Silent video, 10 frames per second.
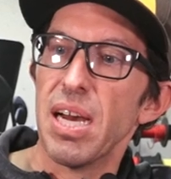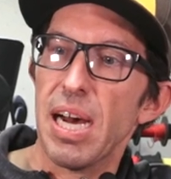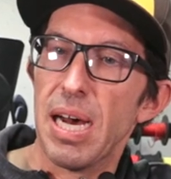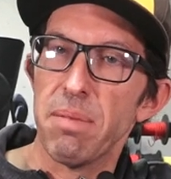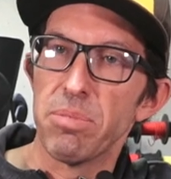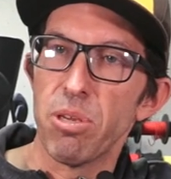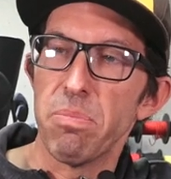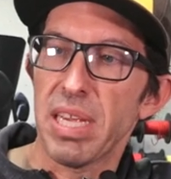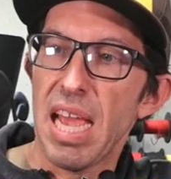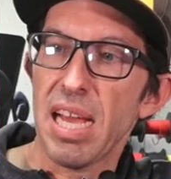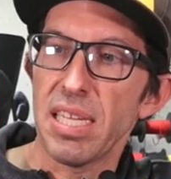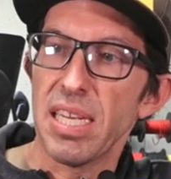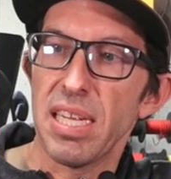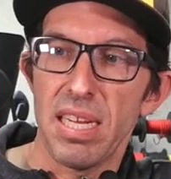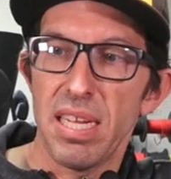Um, so it
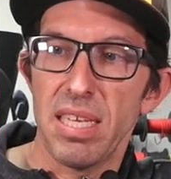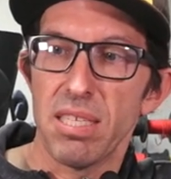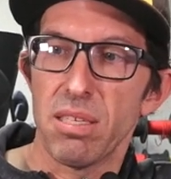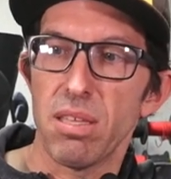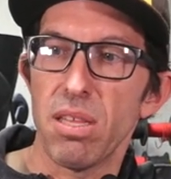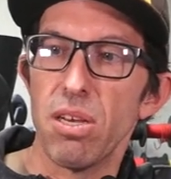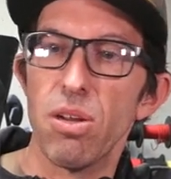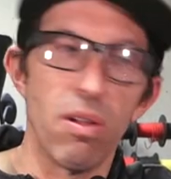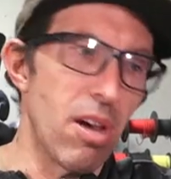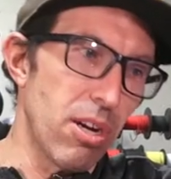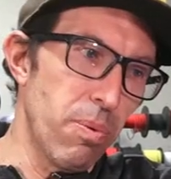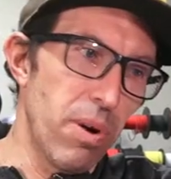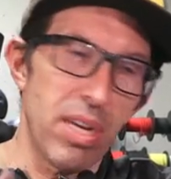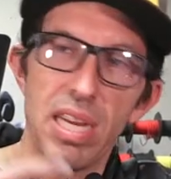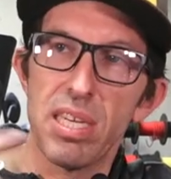mechanically is no longer
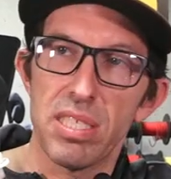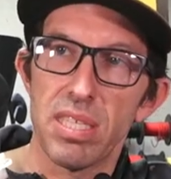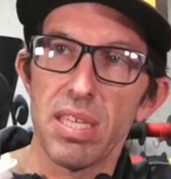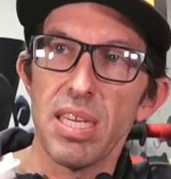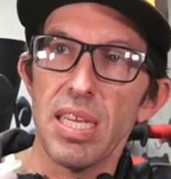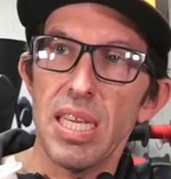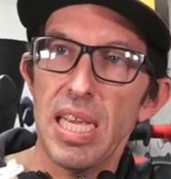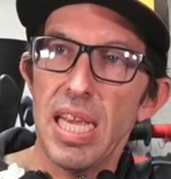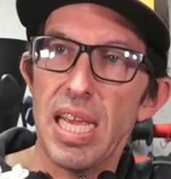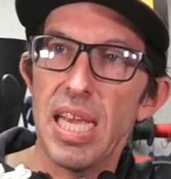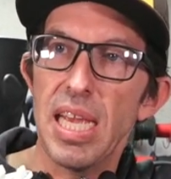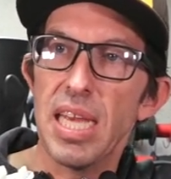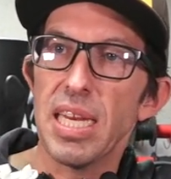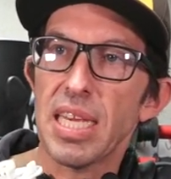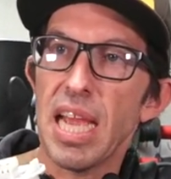working, just
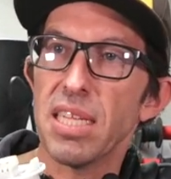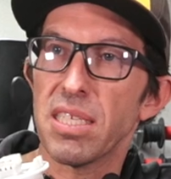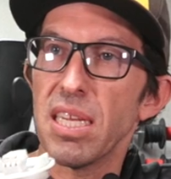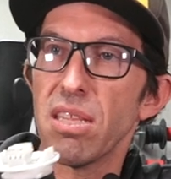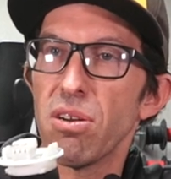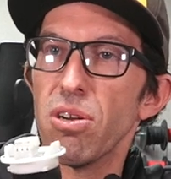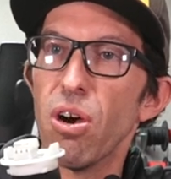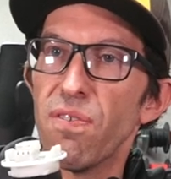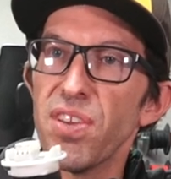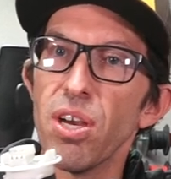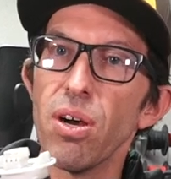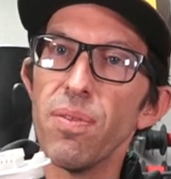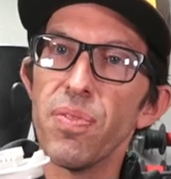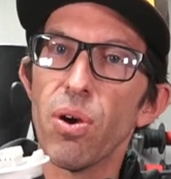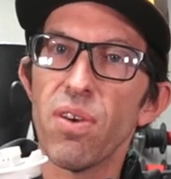indicates either no
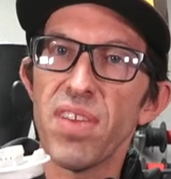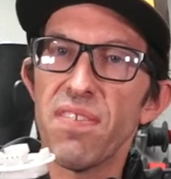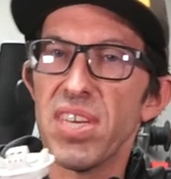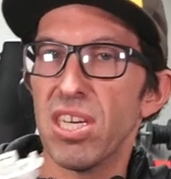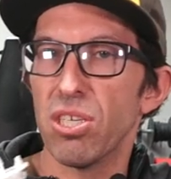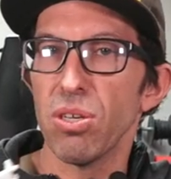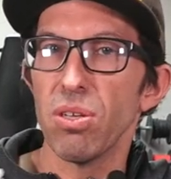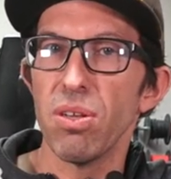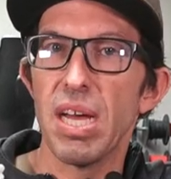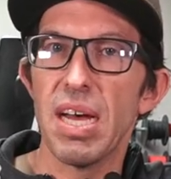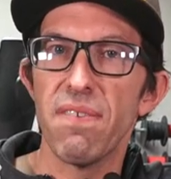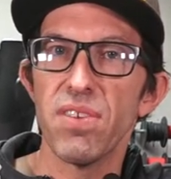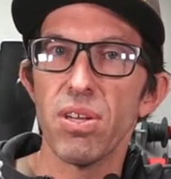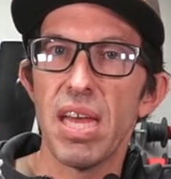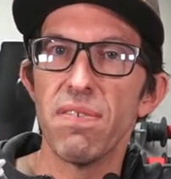fuel or if you have a digital uh,
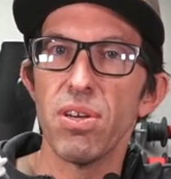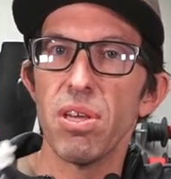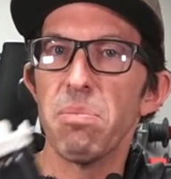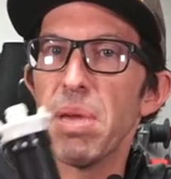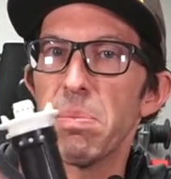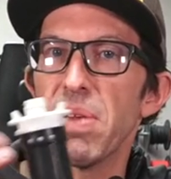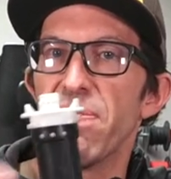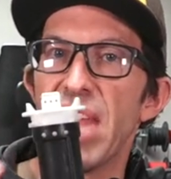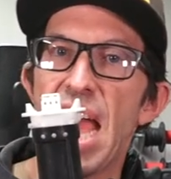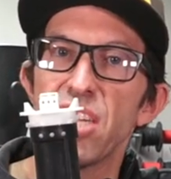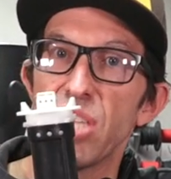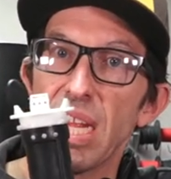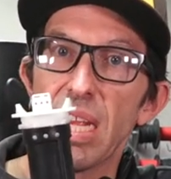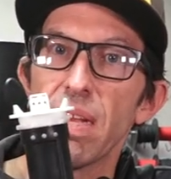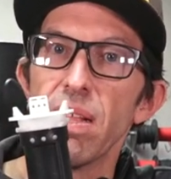fuel level, it may be
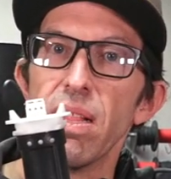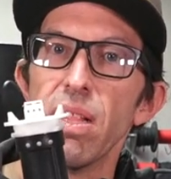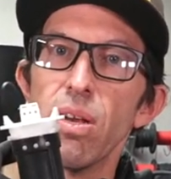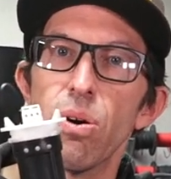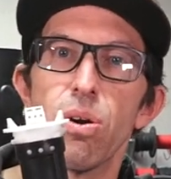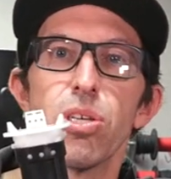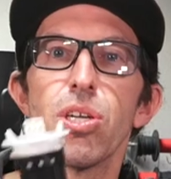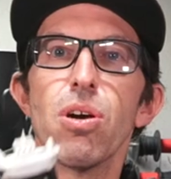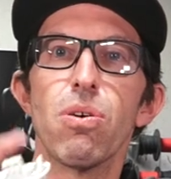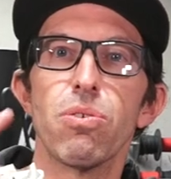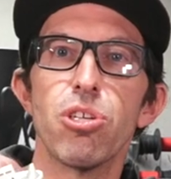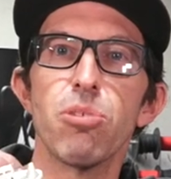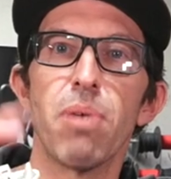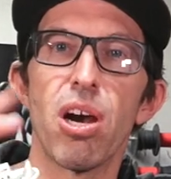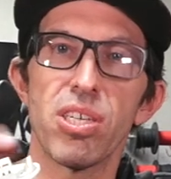flashing or show
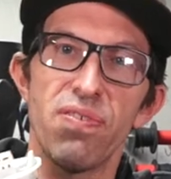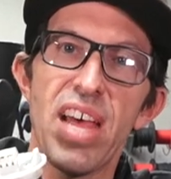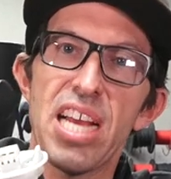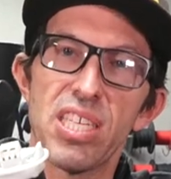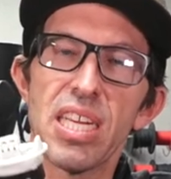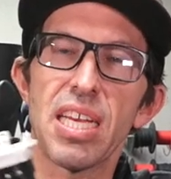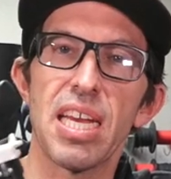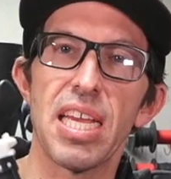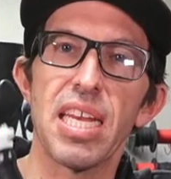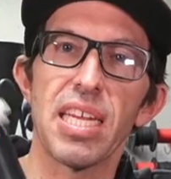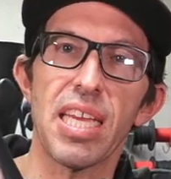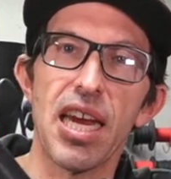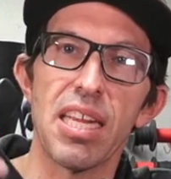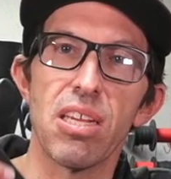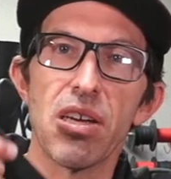two bars flashing, kind of
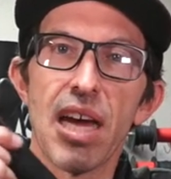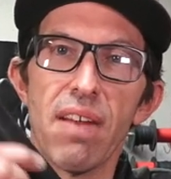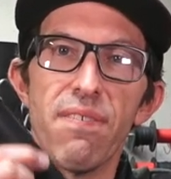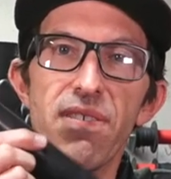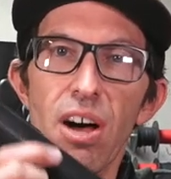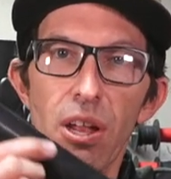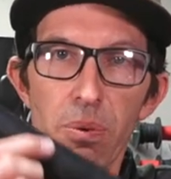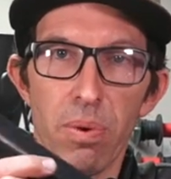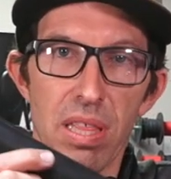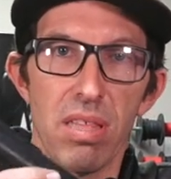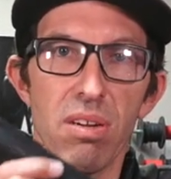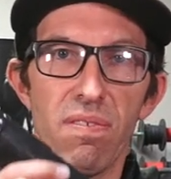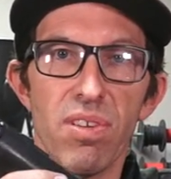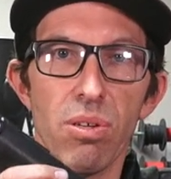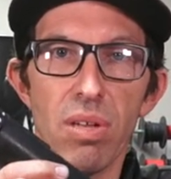indicating you got a fault with your
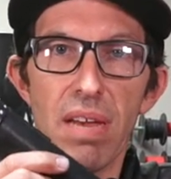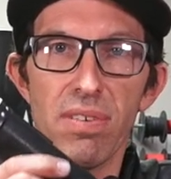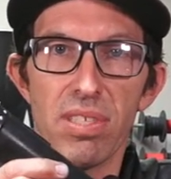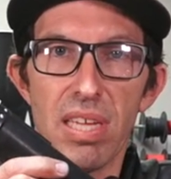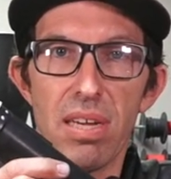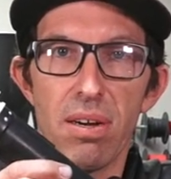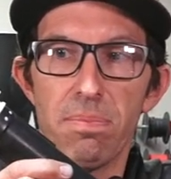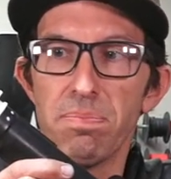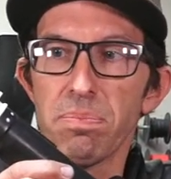fuel level sender.